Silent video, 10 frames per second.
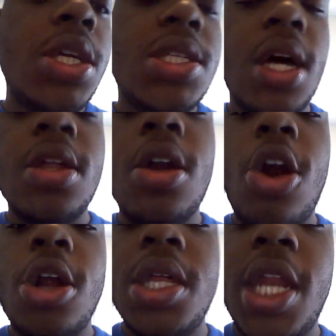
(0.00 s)
he telling
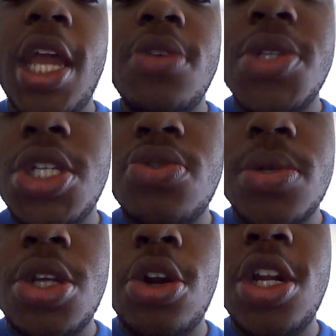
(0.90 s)
Carly that he was just
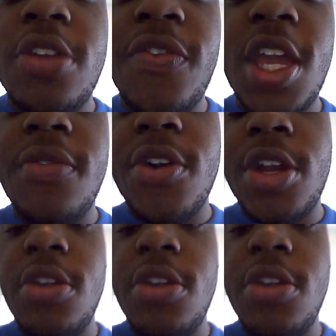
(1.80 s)
returning a favor,